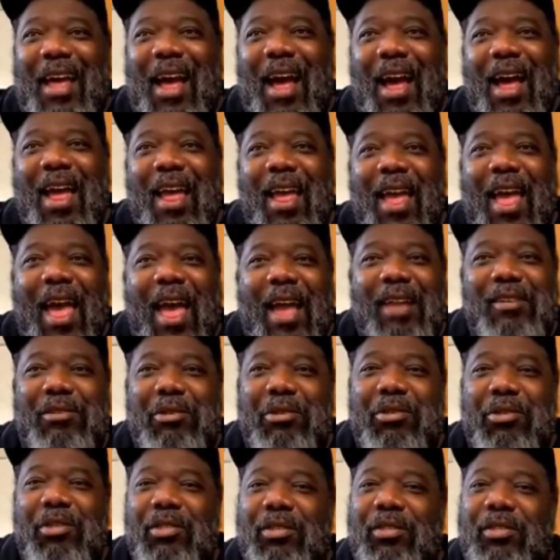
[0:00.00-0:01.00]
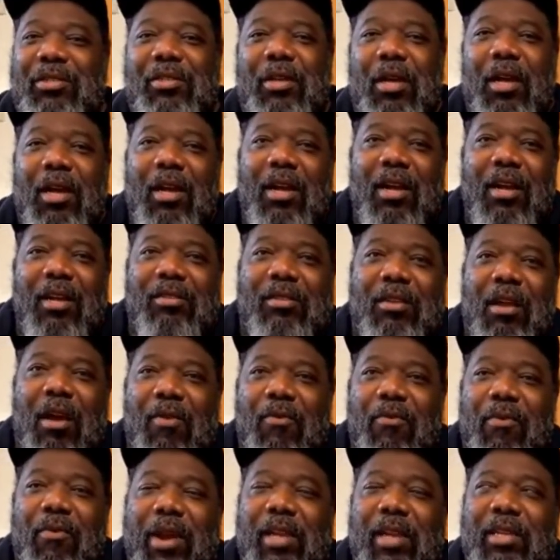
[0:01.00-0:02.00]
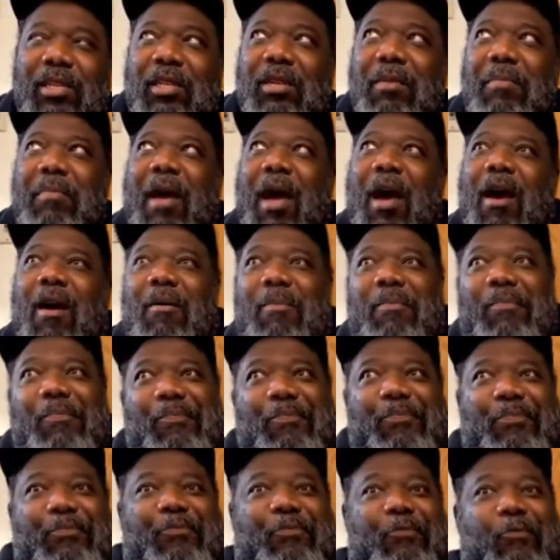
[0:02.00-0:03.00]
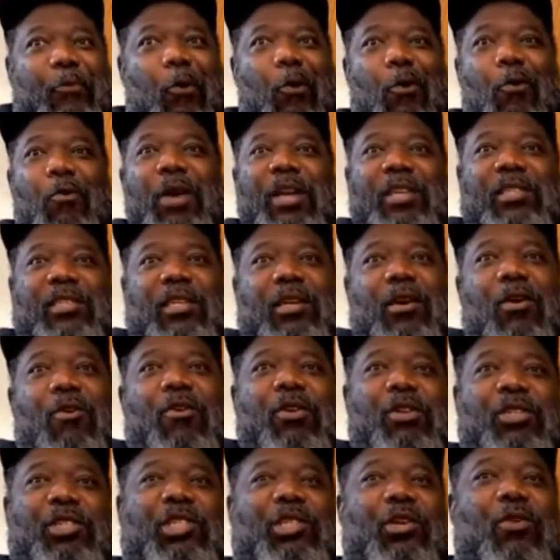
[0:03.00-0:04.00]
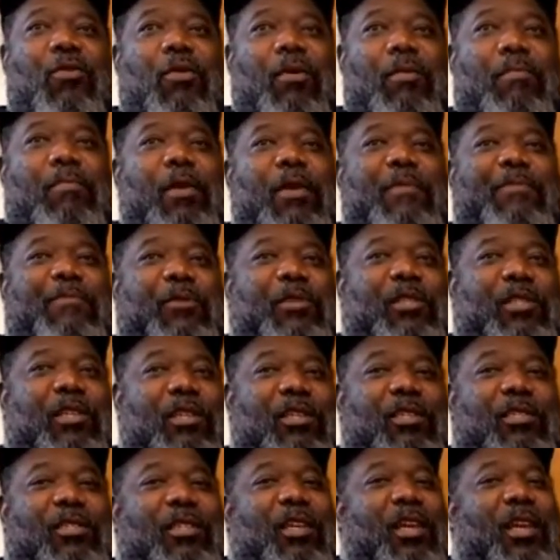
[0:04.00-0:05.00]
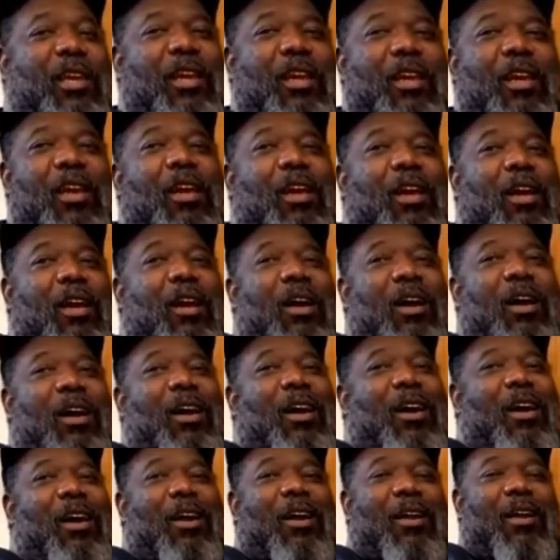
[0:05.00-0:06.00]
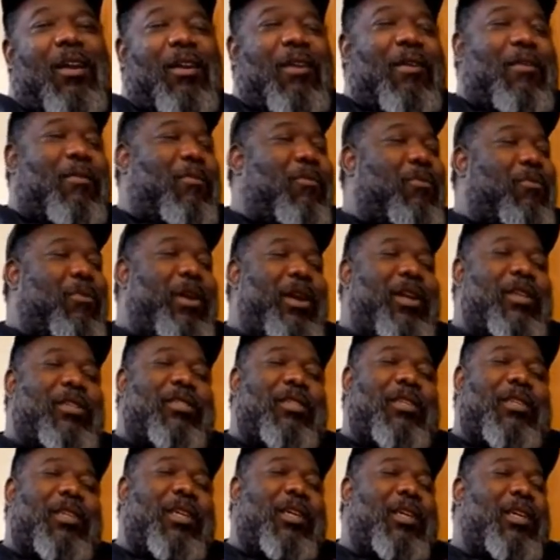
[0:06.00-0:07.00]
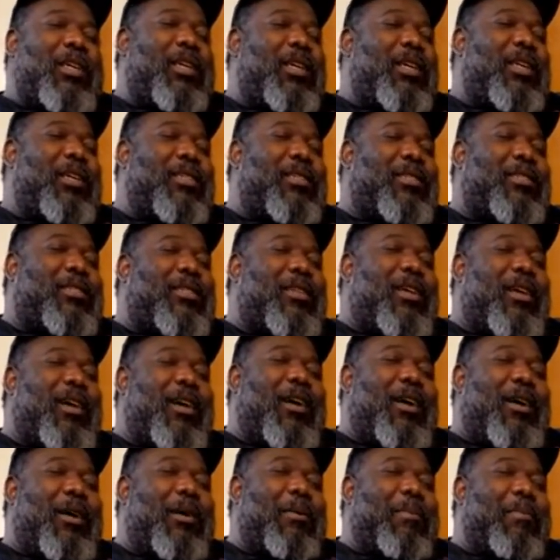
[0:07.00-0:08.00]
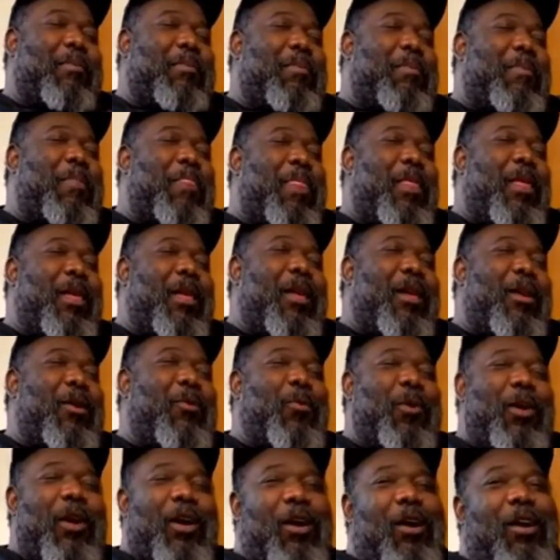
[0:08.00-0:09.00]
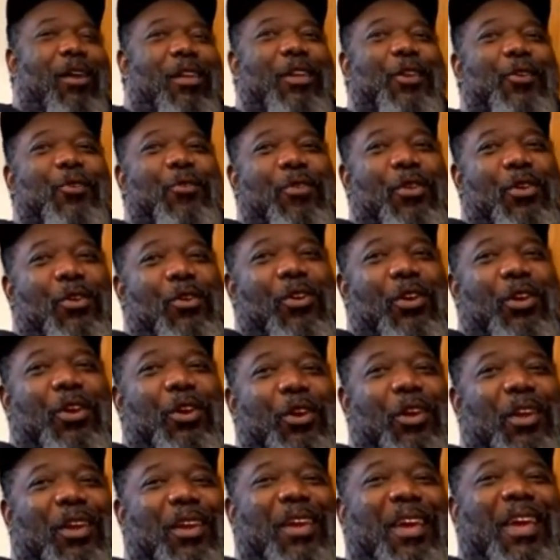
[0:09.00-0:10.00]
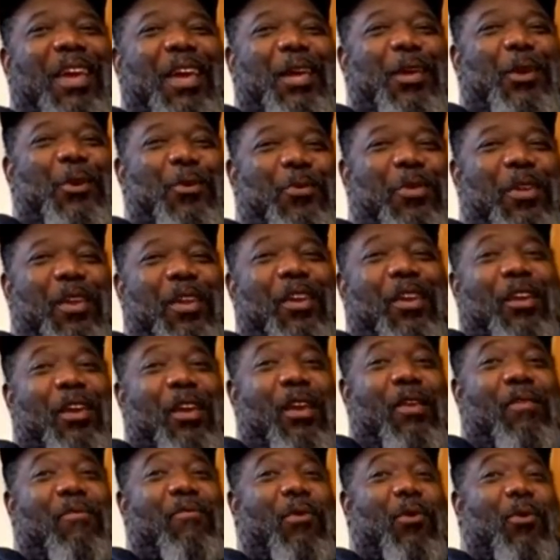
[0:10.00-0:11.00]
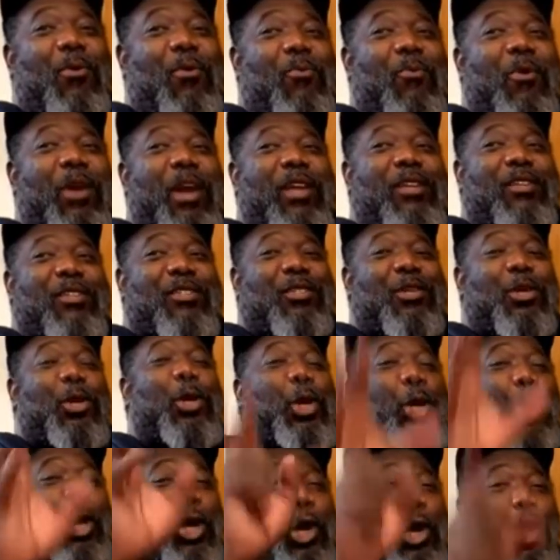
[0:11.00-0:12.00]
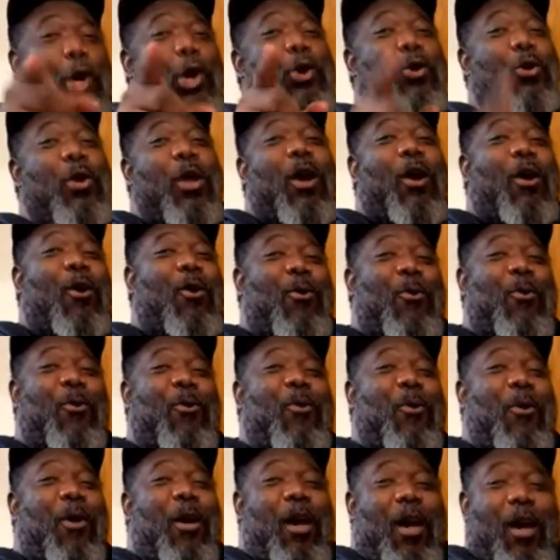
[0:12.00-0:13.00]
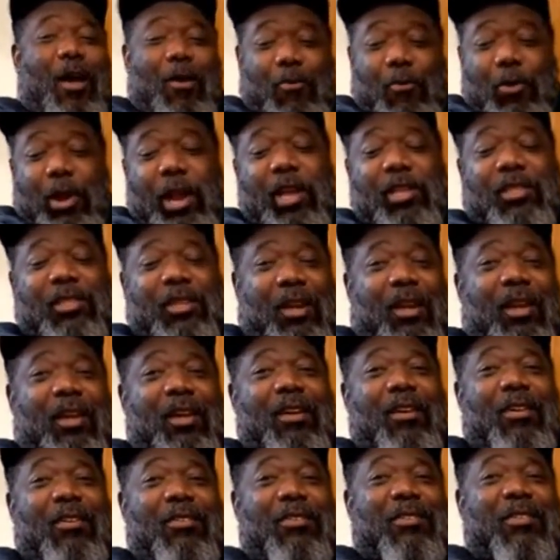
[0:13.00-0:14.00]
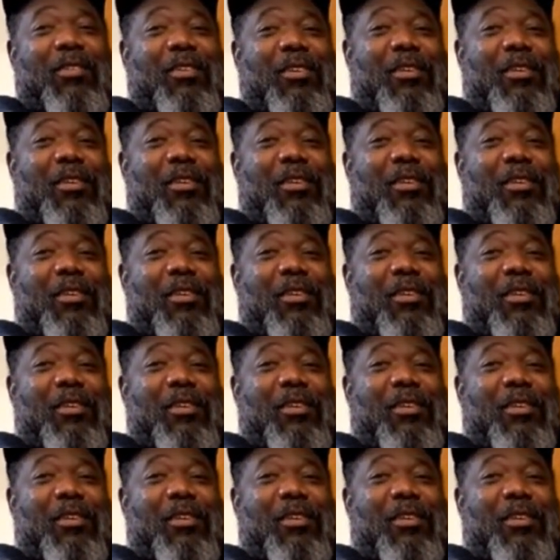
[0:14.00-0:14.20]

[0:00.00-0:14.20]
I actually just saw Reggie about four weeks ago at a show in Memphis, Tennessee. Uh, Reggie is um, well, you, you you you did an interview with Reggie, so you know how Reggie is.